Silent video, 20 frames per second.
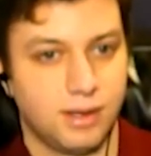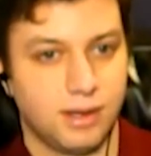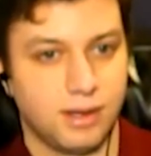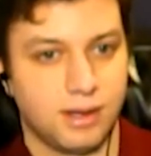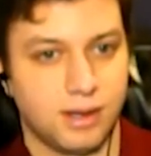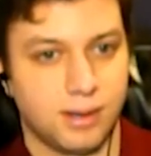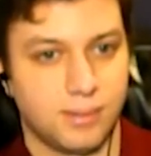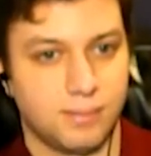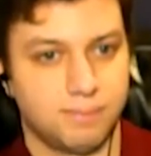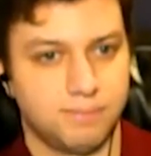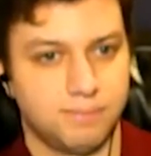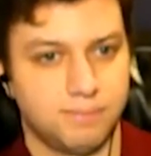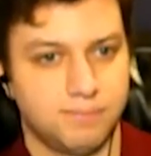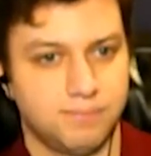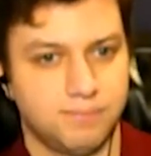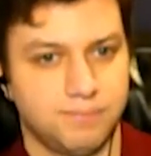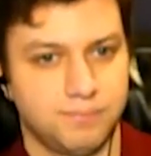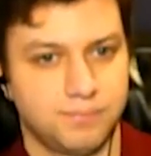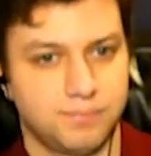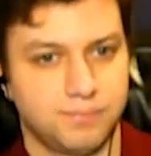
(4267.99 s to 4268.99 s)
Um,
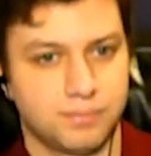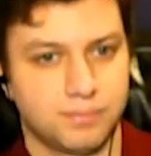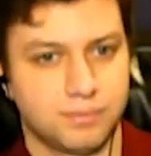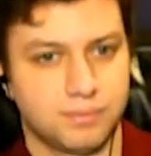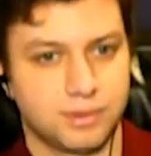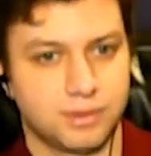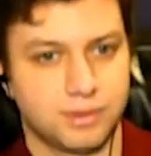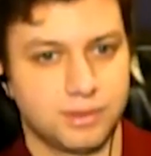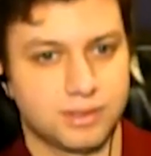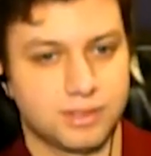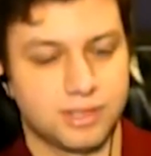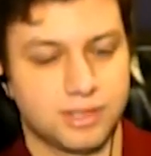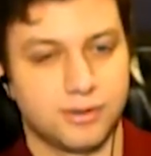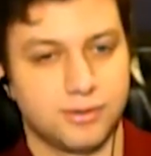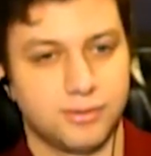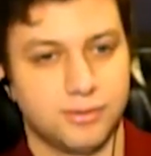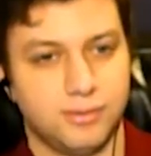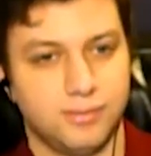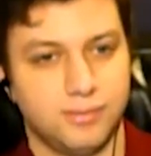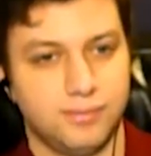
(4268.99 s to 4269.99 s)

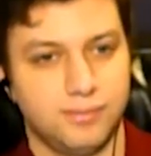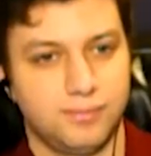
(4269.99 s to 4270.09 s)
so,